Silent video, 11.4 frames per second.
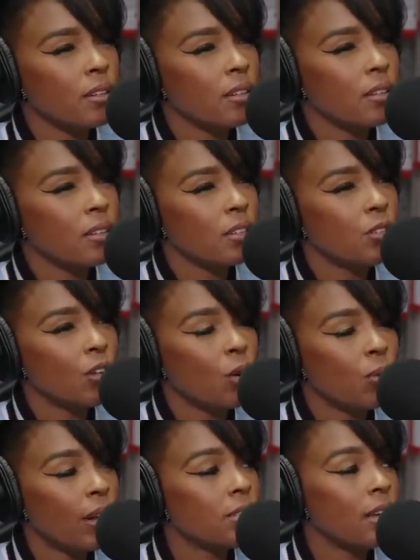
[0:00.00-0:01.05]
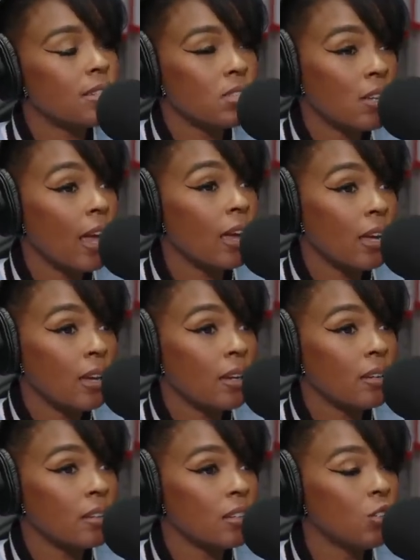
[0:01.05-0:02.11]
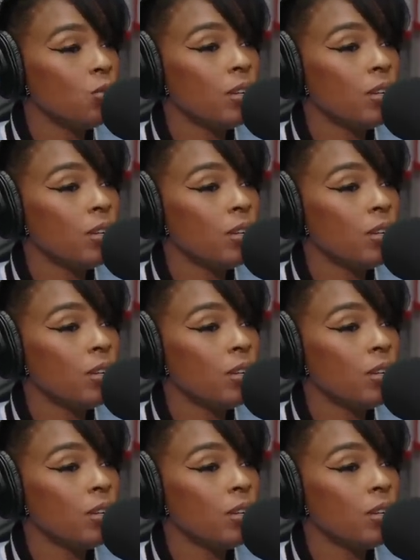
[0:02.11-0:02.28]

Mm -hmm. You know, when they say stay in, yeah.